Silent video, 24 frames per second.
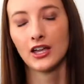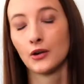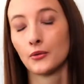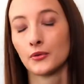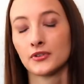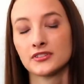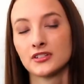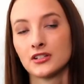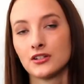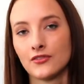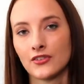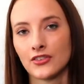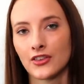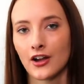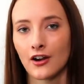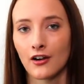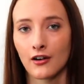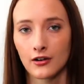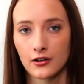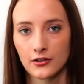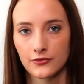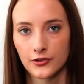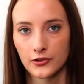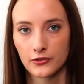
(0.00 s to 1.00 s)
It wasn't even that
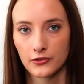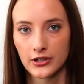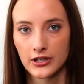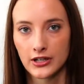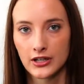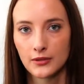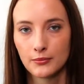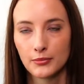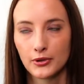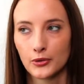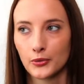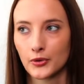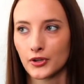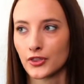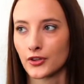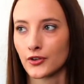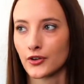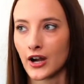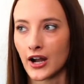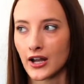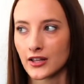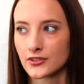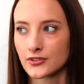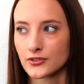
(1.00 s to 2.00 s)
hard of a read, but with
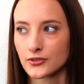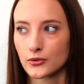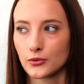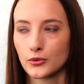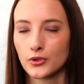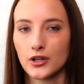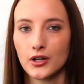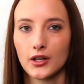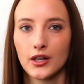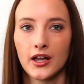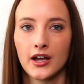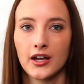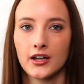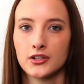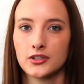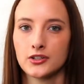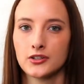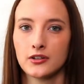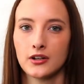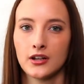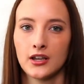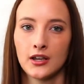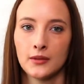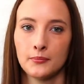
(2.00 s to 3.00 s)
grad school
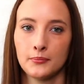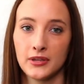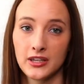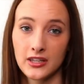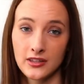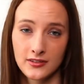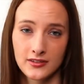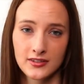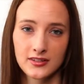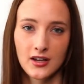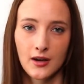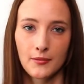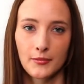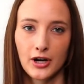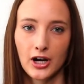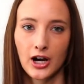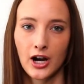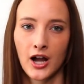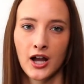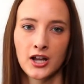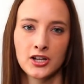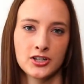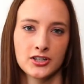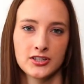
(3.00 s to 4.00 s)
and it being
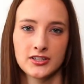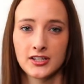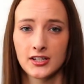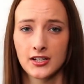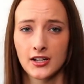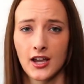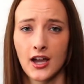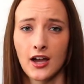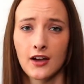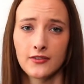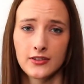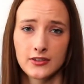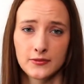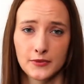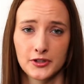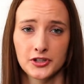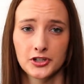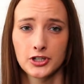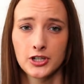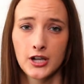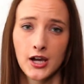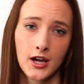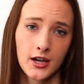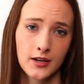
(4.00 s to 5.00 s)
summer, I just didn't have as
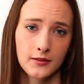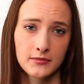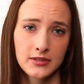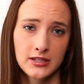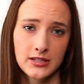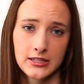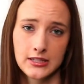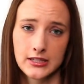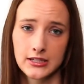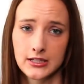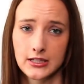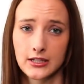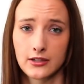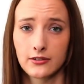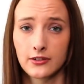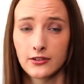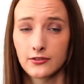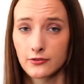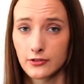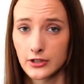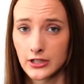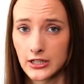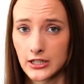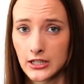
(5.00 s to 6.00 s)
much time to sit down
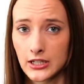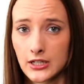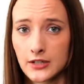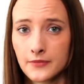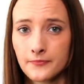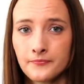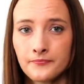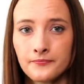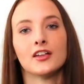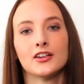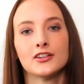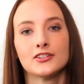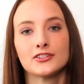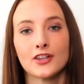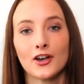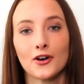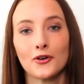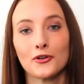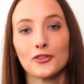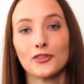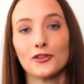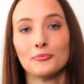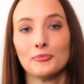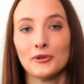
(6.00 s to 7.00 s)
and read.
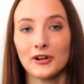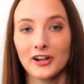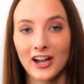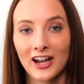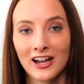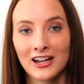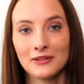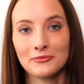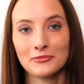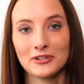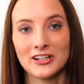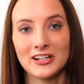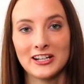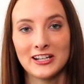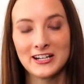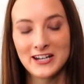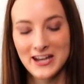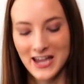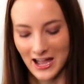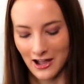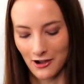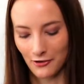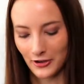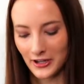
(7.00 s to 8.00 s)
So the book I am reading
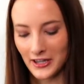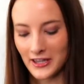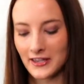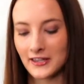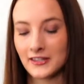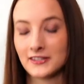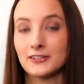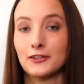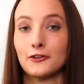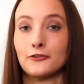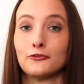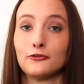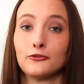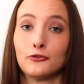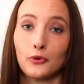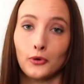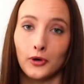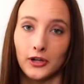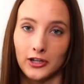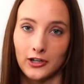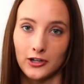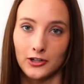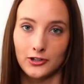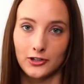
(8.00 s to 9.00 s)
now is
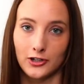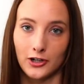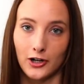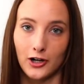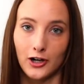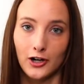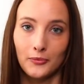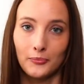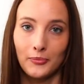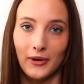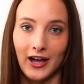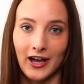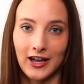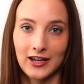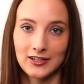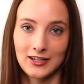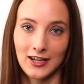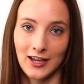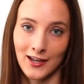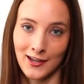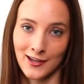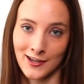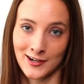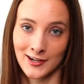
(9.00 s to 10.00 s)
Voyager by
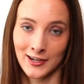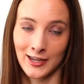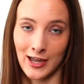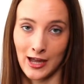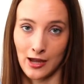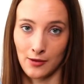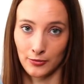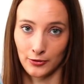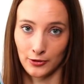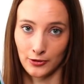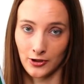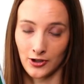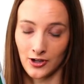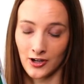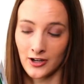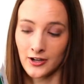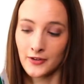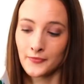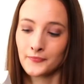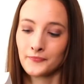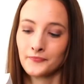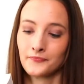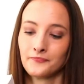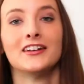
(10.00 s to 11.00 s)
Diana
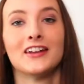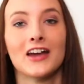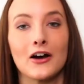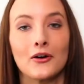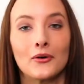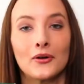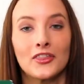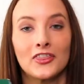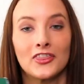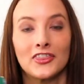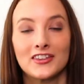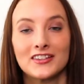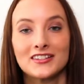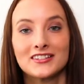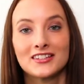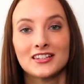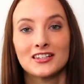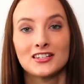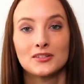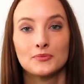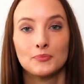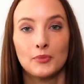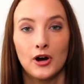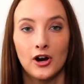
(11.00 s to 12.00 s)
Gabaldon. Now this
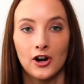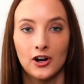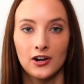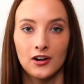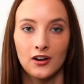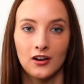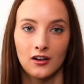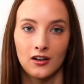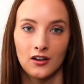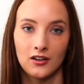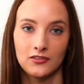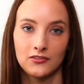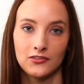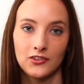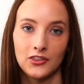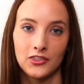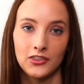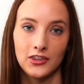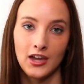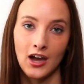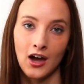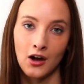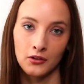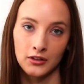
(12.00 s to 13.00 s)
is part of
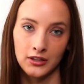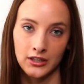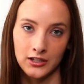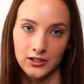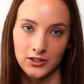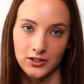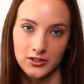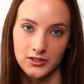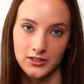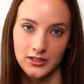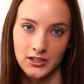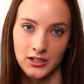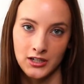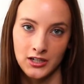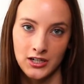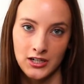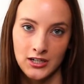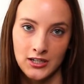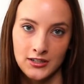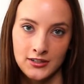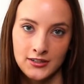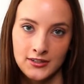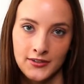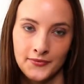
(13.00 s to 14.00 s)
the Outlander
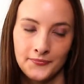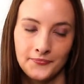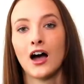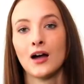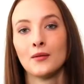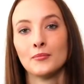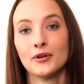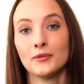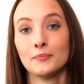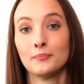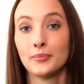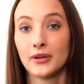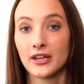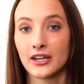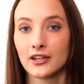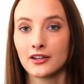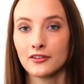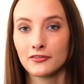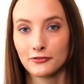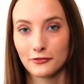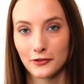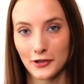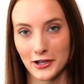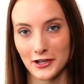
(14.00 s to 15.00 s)
series. I'm a
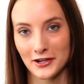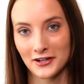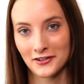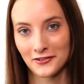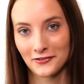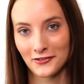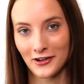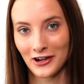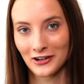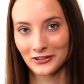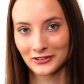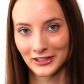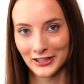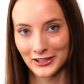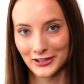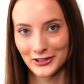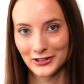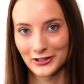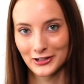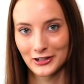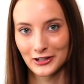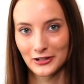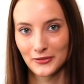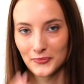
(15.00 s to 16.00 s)
big fan of
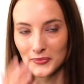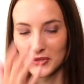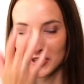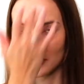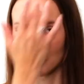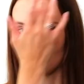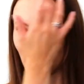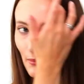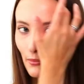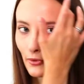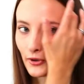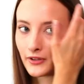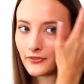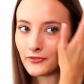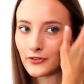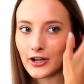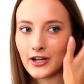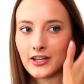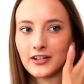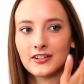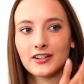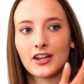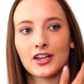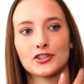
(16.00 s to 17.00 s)
Outlander. Me and my
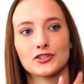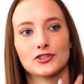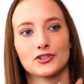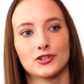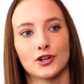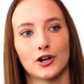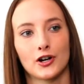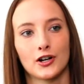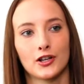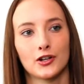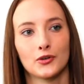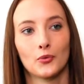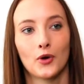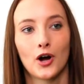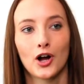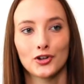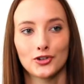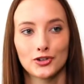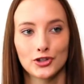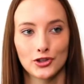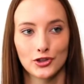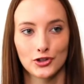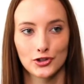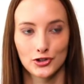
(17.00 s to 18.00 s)
boyfriend started
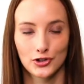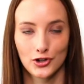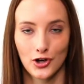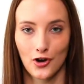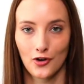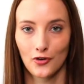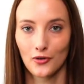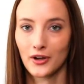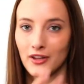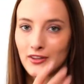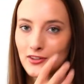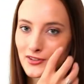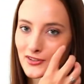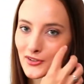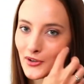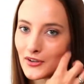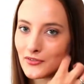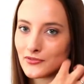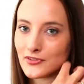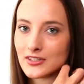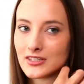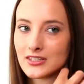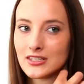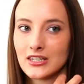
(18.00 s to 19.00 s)
watching the show, and so
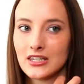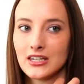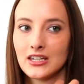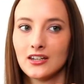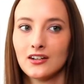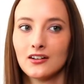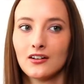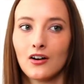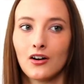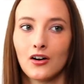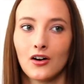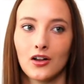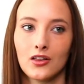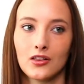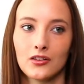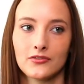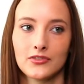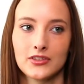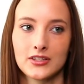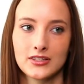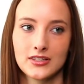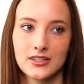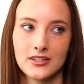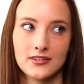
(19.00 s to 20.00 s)
I've seen all
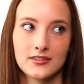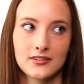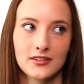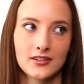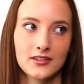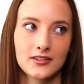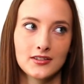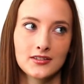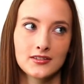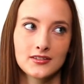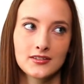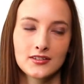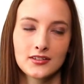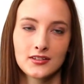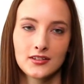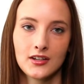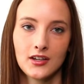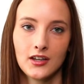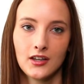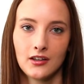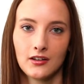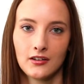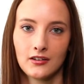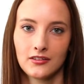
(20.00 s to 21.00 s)
of the seasons
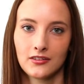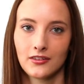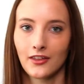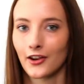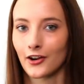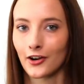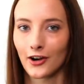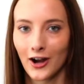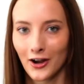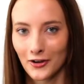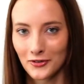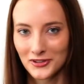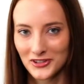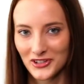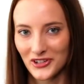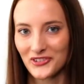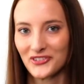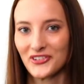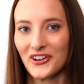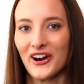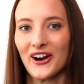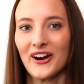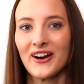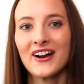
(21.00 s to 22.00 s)
that are out so
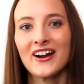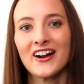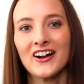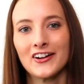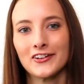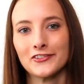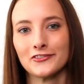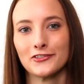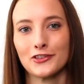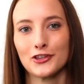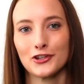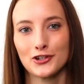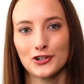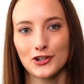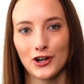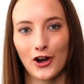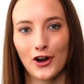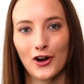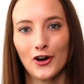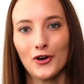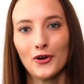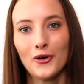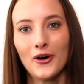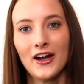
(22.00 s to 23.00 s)
far of the
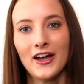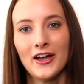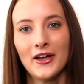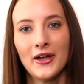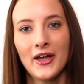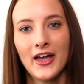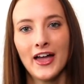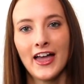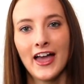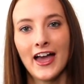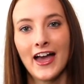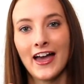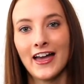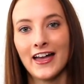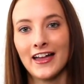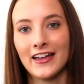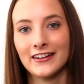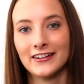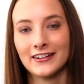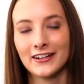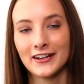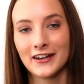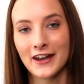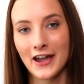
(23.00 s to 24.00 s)
show,
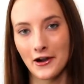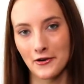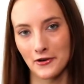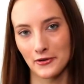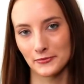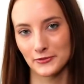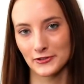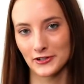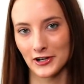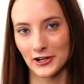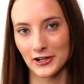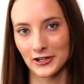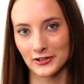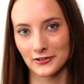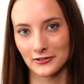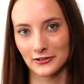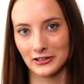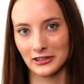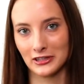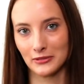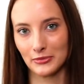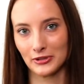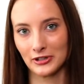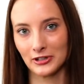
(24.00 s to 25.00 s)
and now I'm starting to
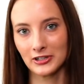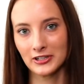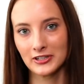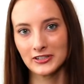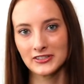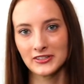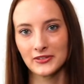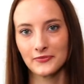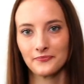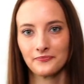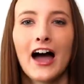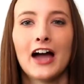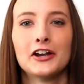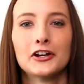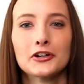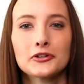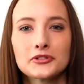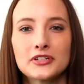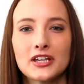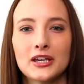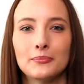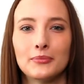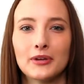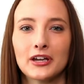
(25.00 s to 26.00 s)
read the books. I know
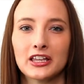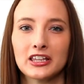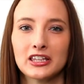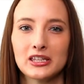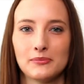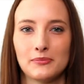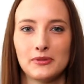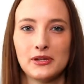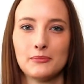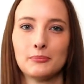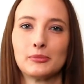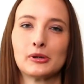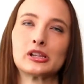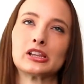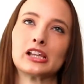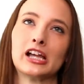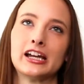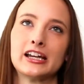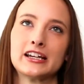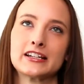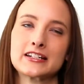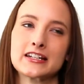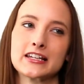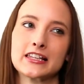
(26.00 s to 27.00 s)
typically people
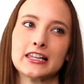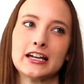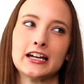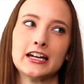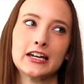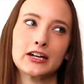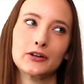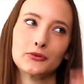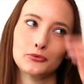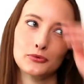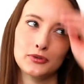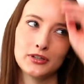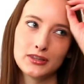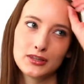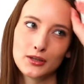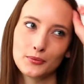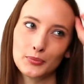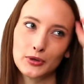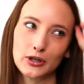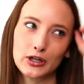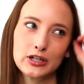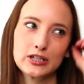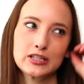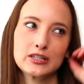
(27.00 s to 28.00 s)
like to like read the
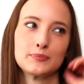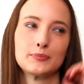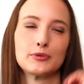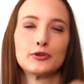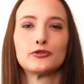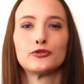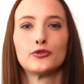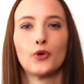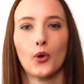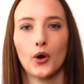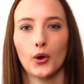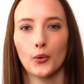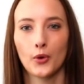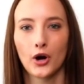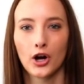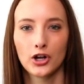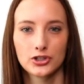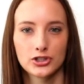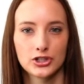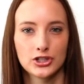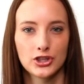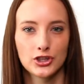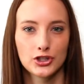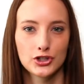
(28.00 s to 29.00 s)
books before
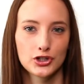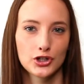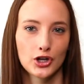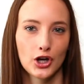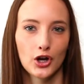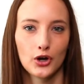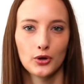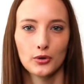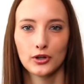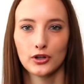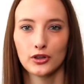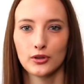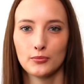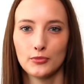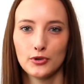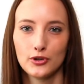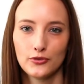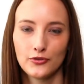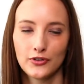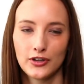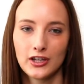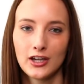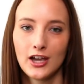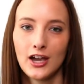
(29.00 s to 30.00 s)
watching the show or the
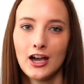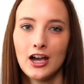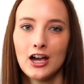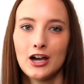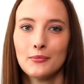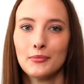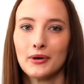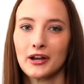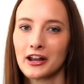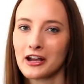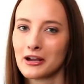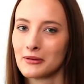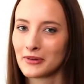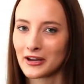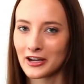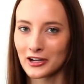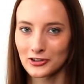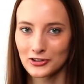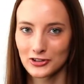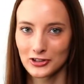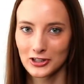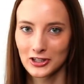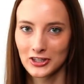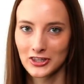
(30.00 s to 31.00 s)
movie, but I'm
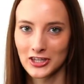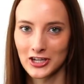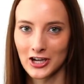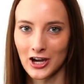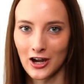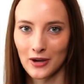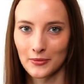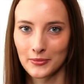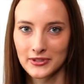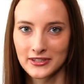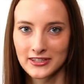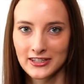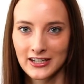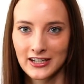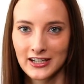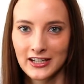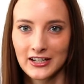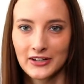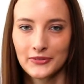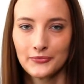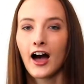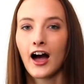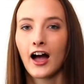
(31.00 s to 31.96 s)
actually the opposite.